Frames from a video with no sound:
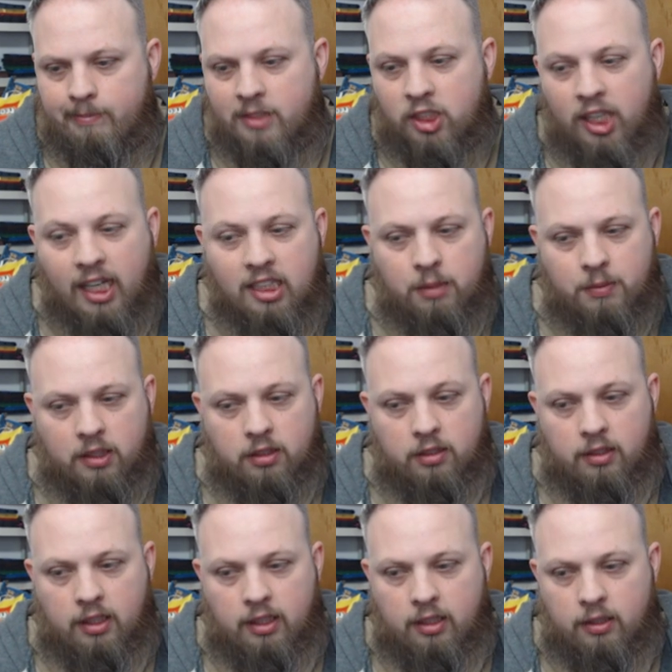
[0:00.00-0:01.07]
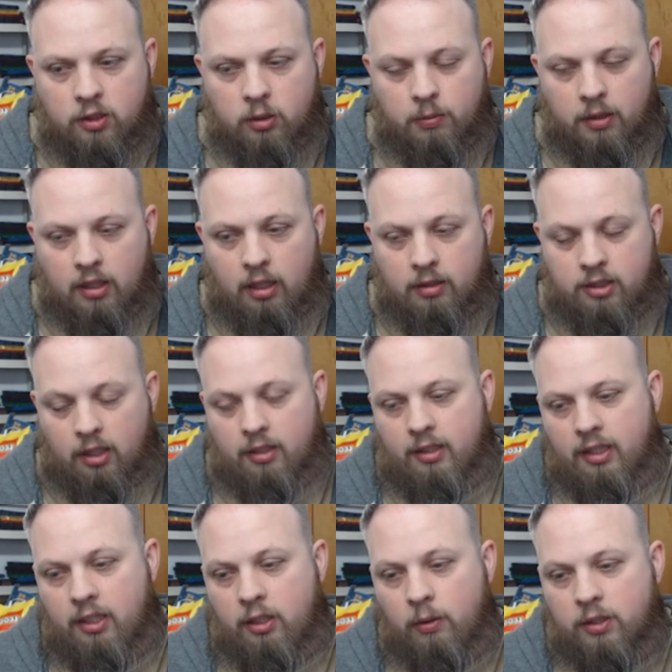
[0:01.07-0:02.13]
Change up the
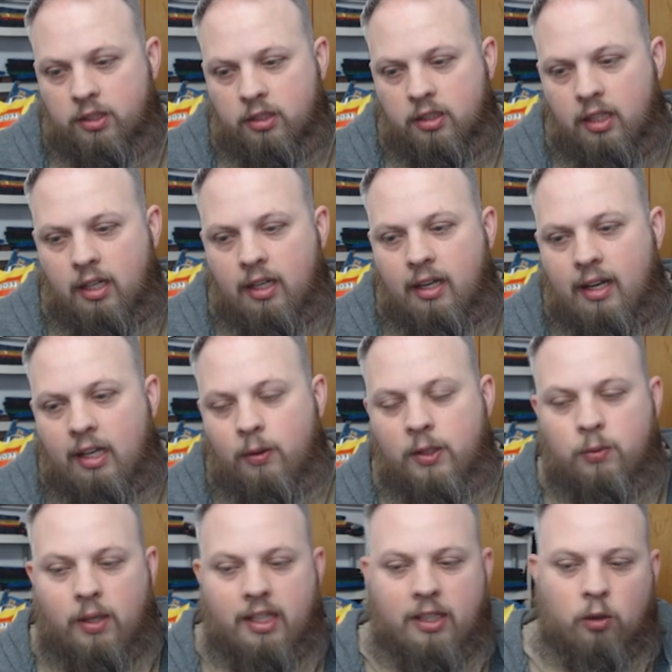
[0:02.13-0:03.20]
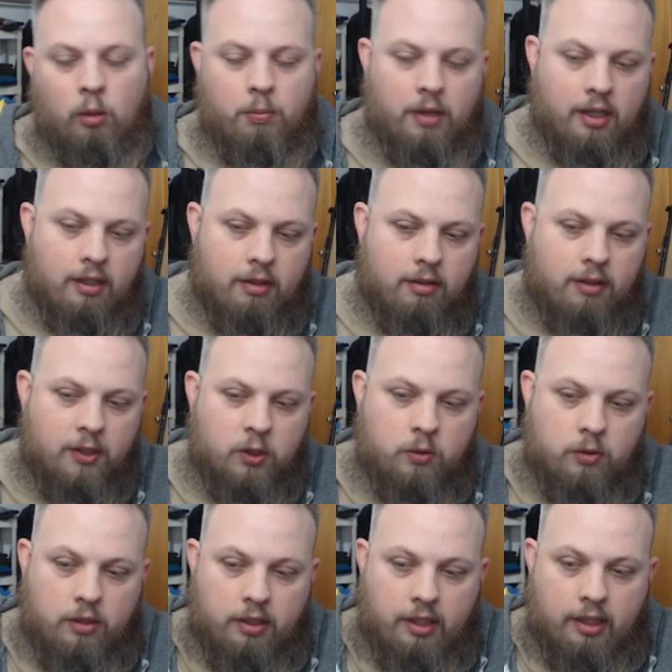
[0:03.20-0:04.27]
unisons, and the reason why I didn't incorporate the
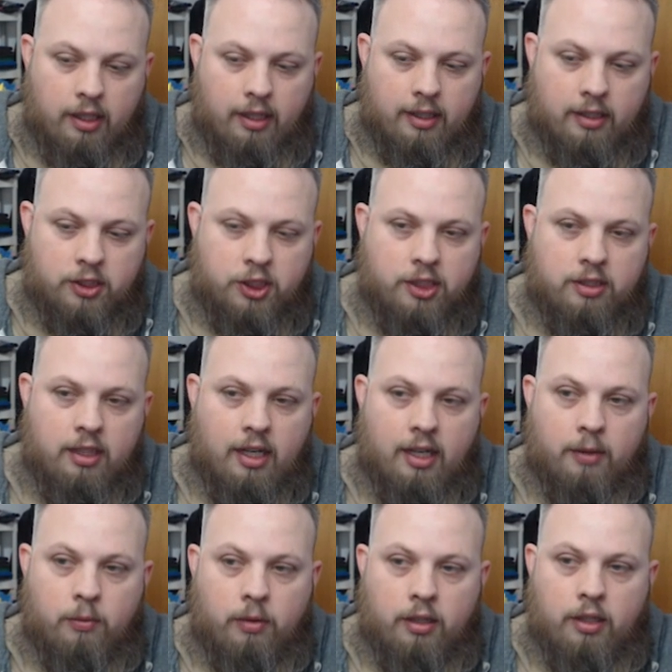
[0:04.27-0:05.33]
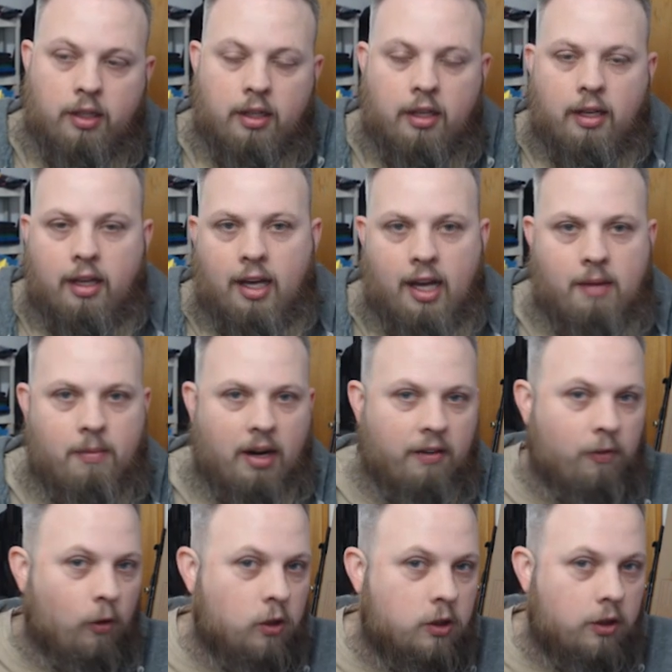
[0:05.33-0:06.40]
Chilai one in my
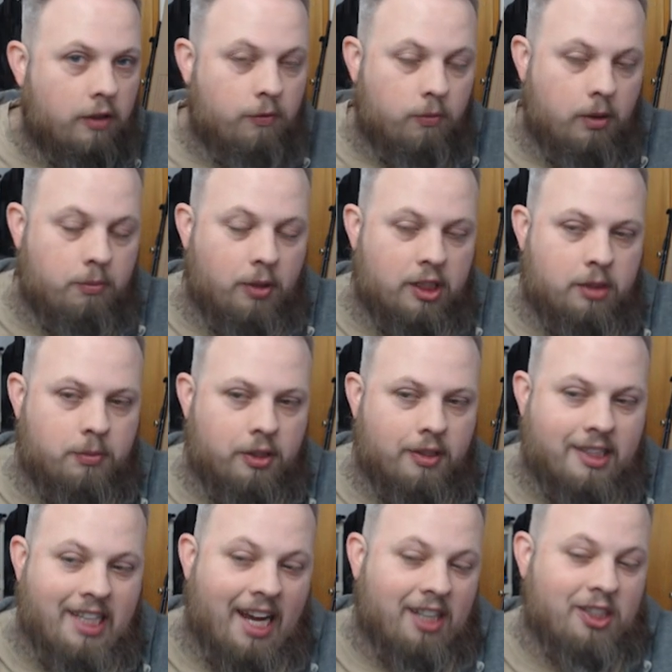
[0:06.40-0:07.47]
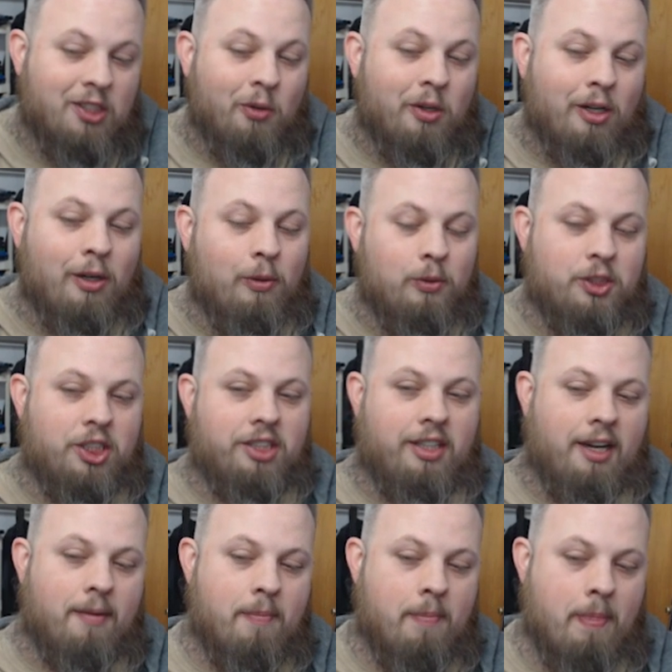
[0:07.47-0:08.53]
first impression build, because I actually don't own
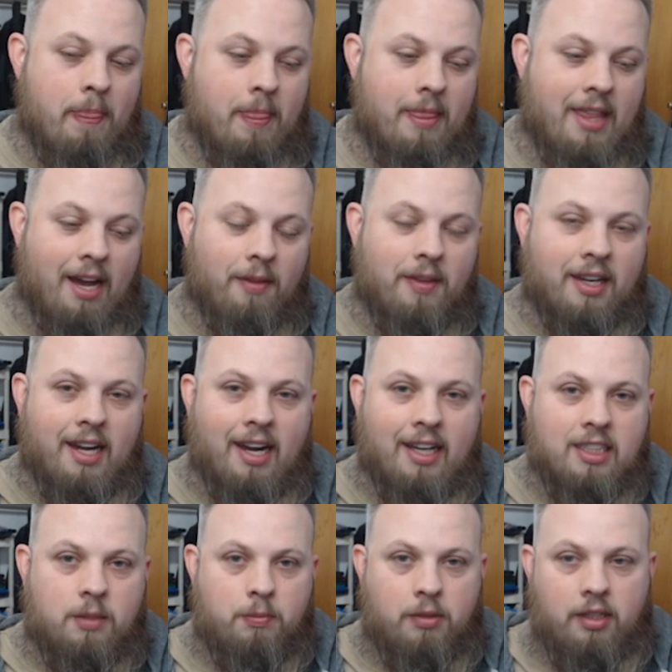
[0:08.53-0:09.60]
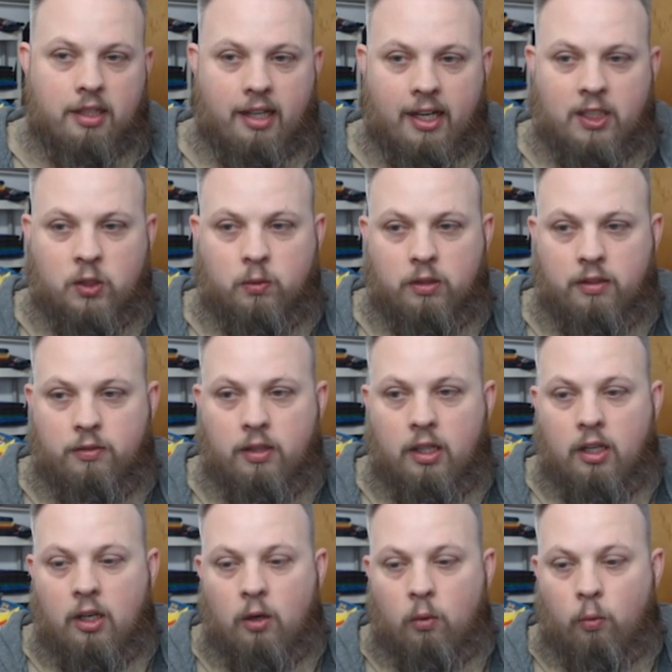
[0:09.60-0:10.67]
Chilai. Now, the guy I split a case with
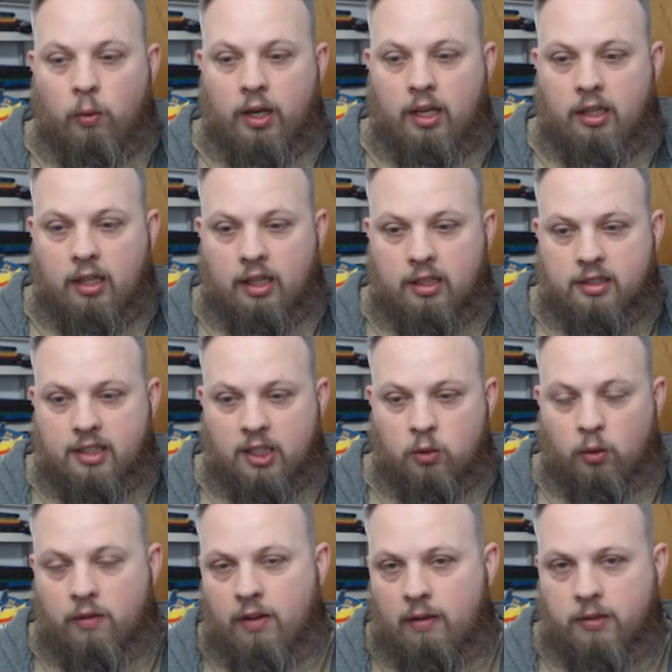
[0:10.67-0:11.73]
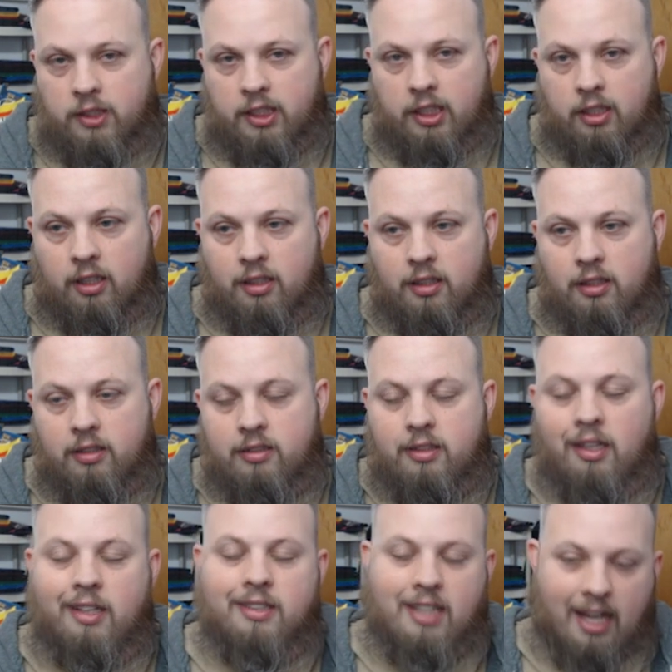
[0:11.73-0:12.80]
when set 25 was here
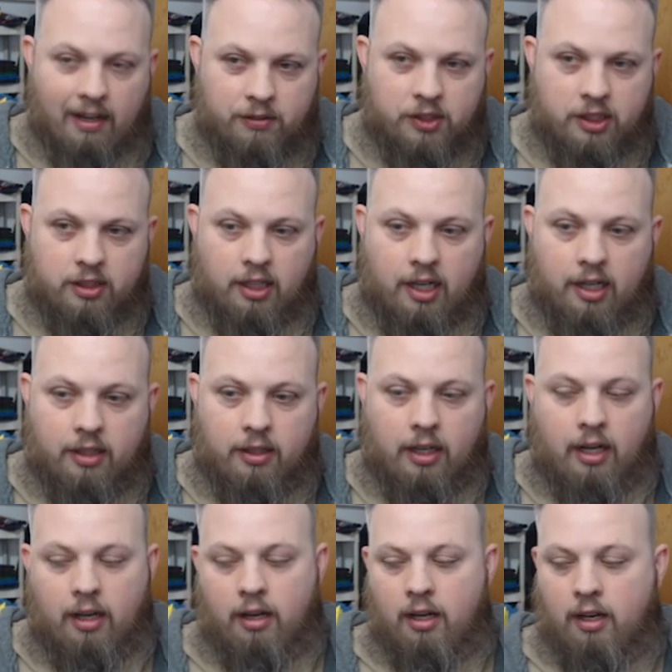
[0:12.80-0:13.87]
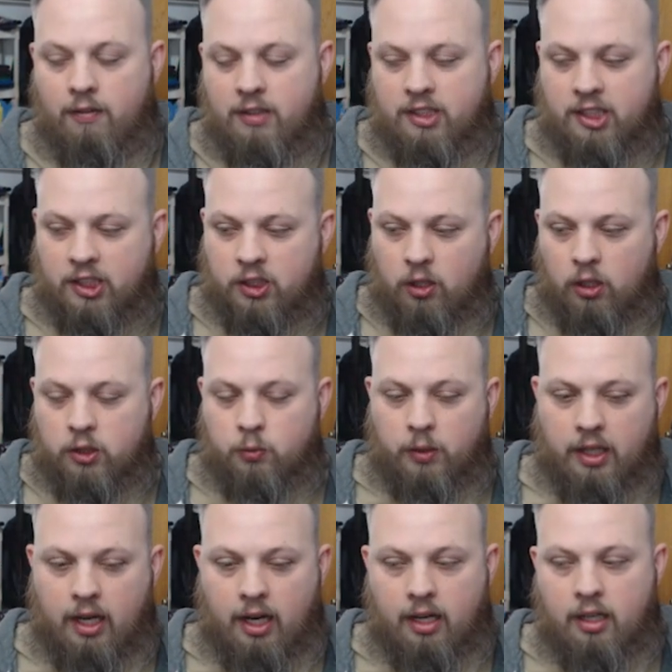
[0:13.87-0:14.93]
does have Chilai. Of the 6 cards we
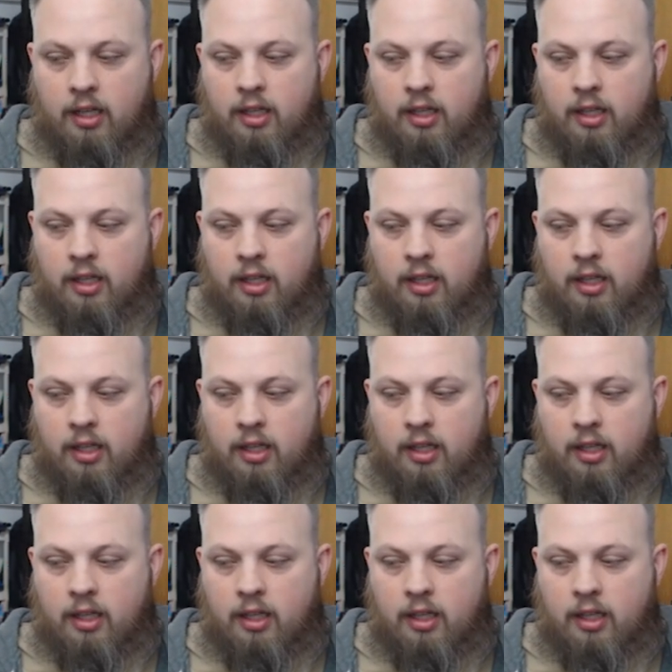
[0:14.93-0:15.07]
got,